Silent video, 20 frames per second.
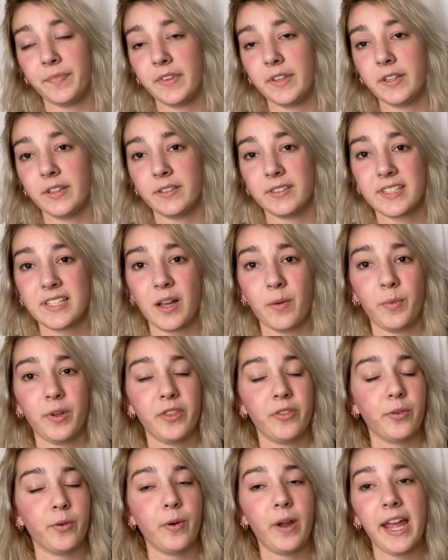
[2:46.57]
someone
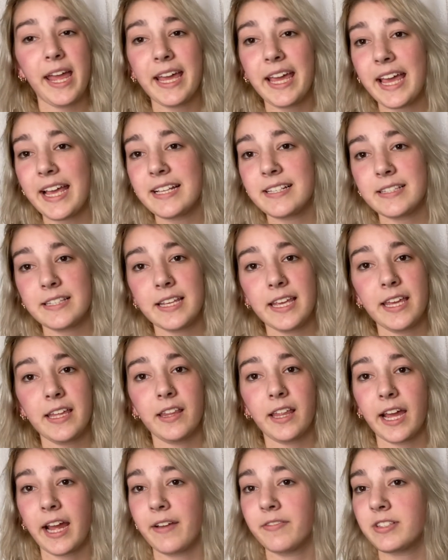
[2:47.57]
through AKC,
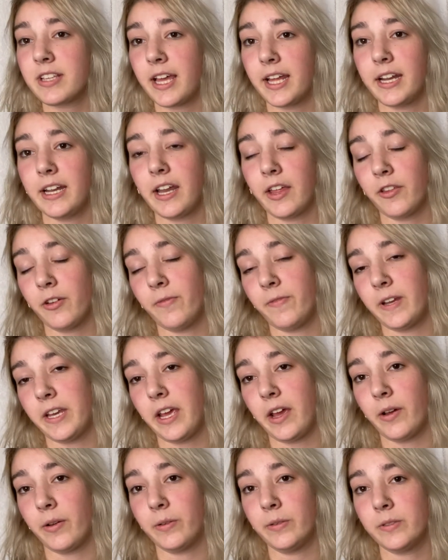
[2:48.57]
like I've said in other
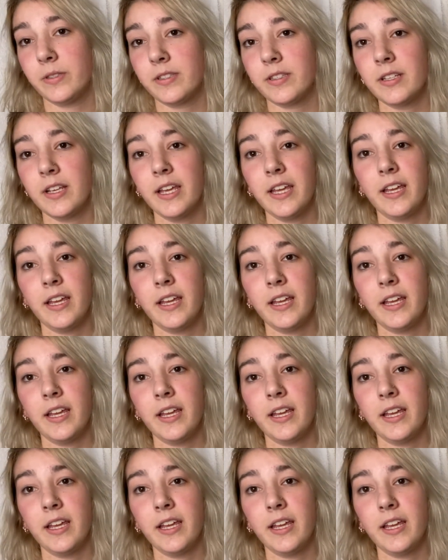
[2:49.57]
videos,